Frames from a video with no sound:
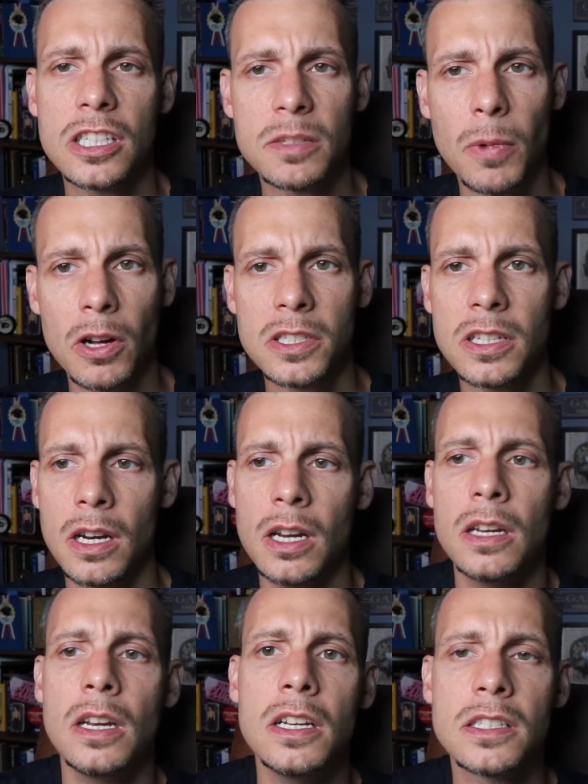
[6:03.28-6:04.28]
small
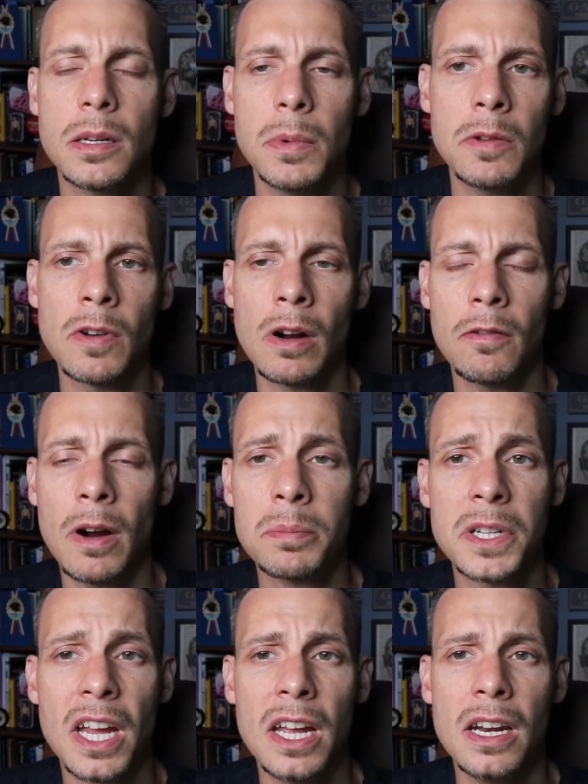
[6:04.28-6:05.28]
study, needs to be
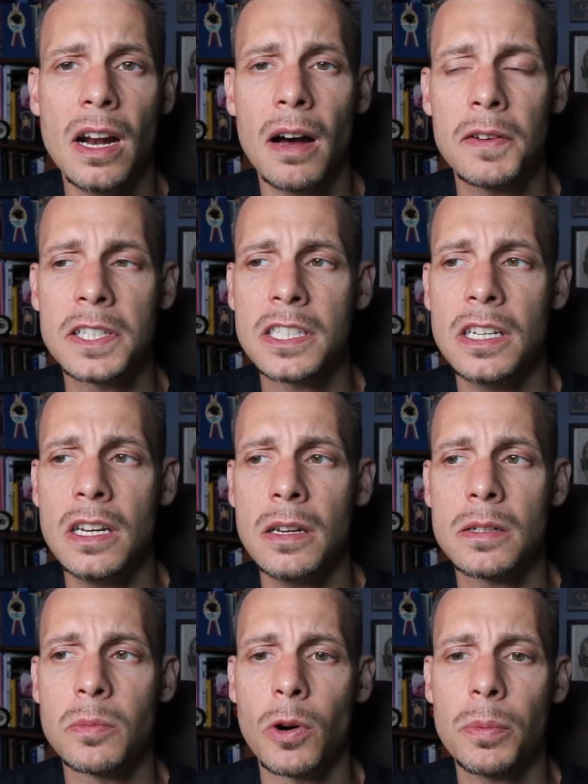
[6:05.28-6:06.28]
replicated, obviously
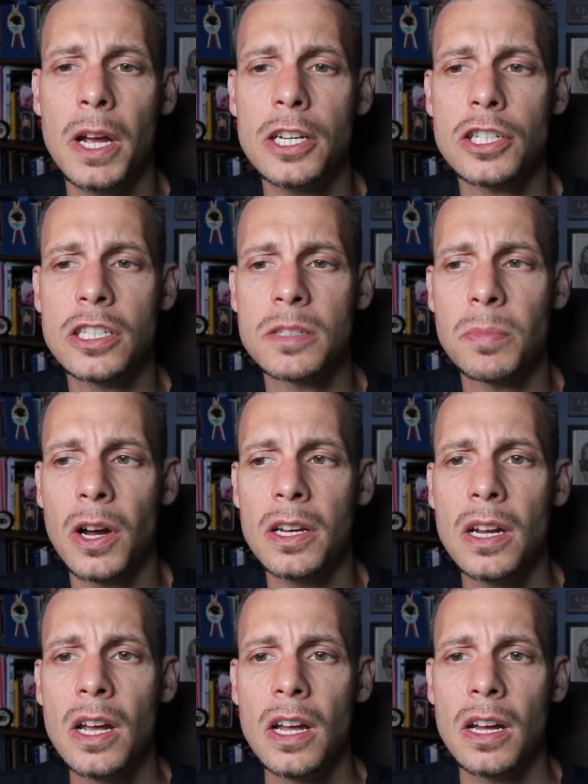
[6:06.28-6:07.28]
needs more patients,
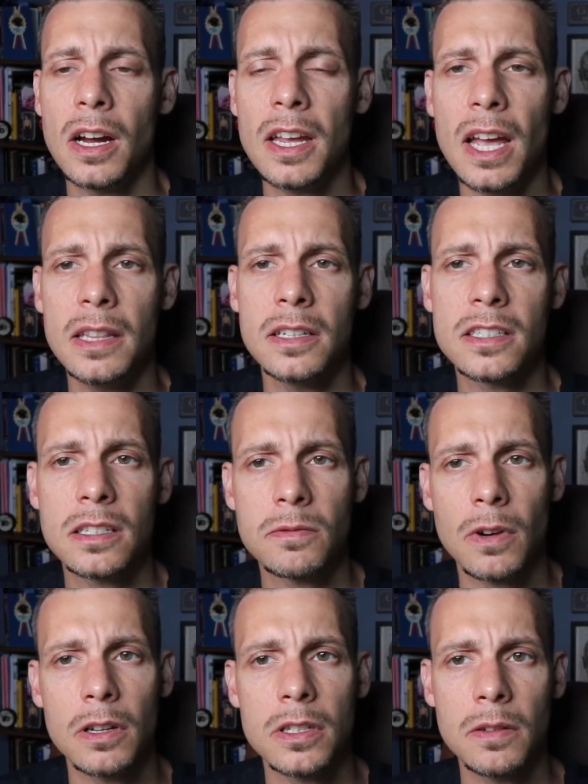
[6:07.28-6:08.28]
but again, this is
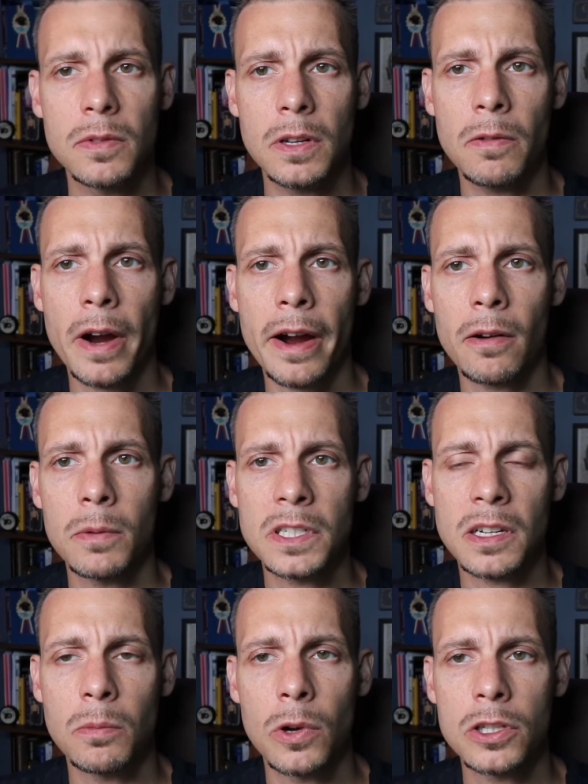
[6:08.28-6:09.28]
relatively rare. We
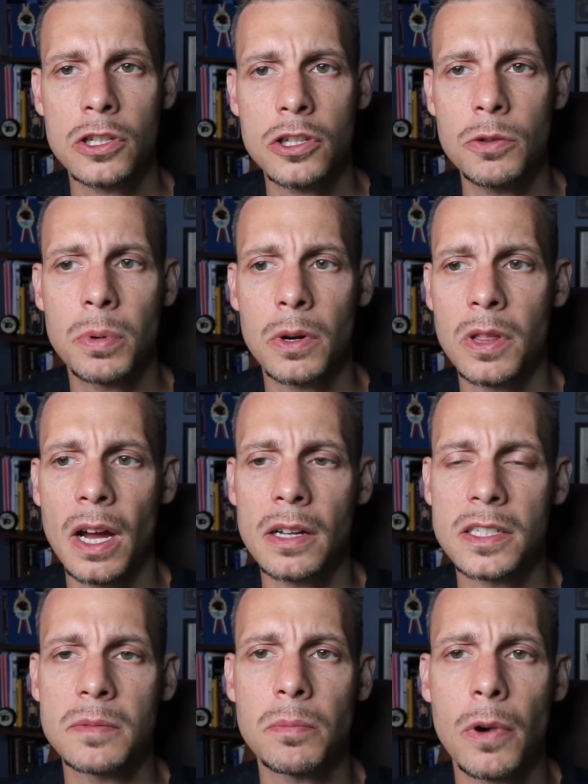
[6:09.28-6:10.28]
said 1 to 2 per
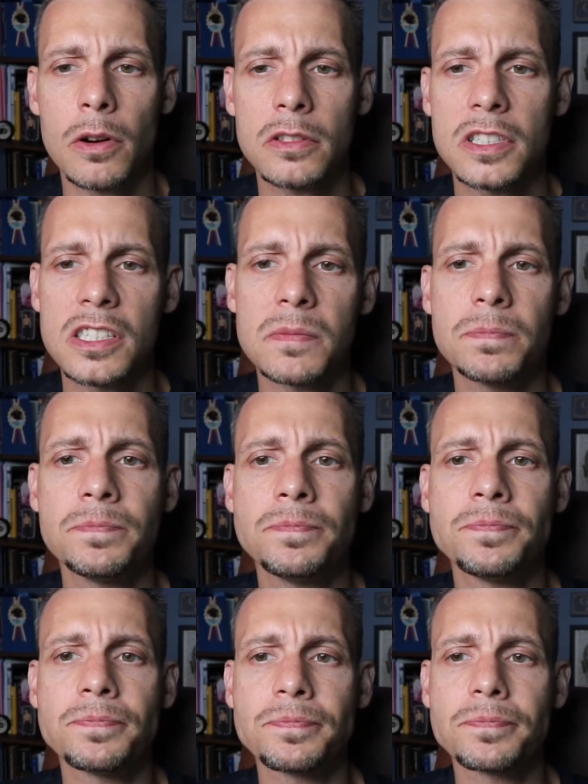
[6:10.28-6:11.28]
1,000 births.
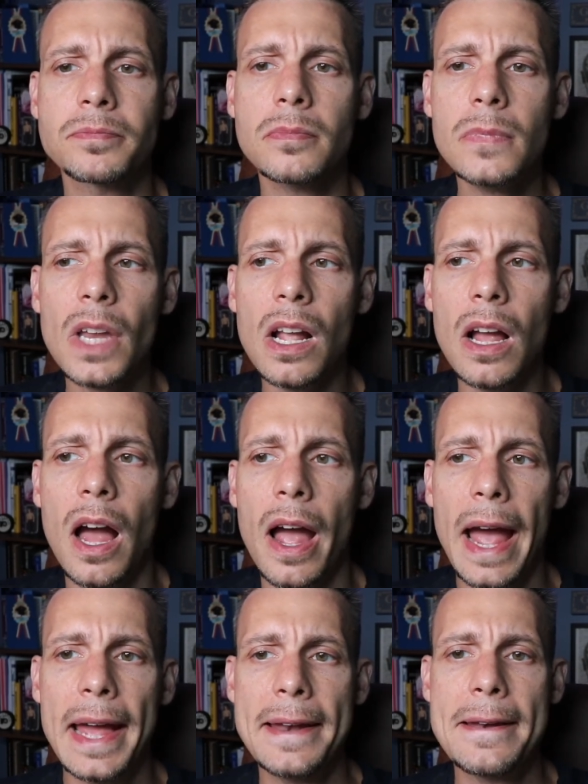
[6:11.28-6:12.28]

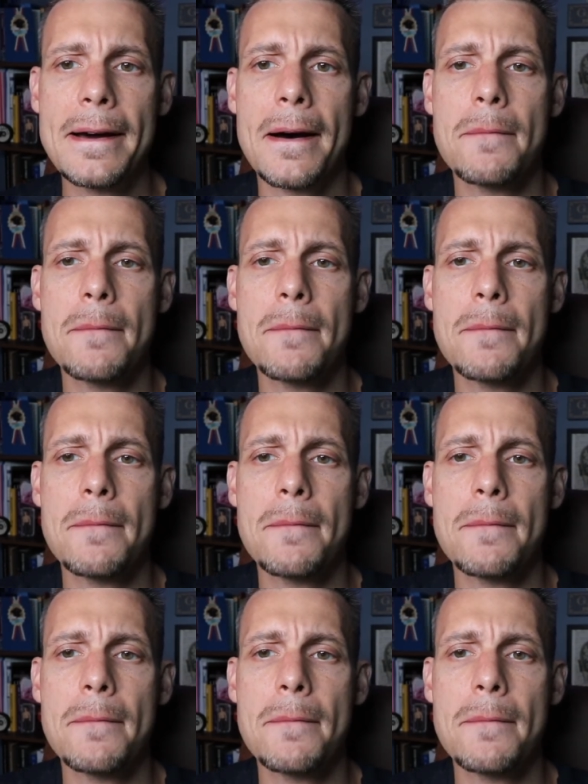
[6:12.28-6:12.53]
And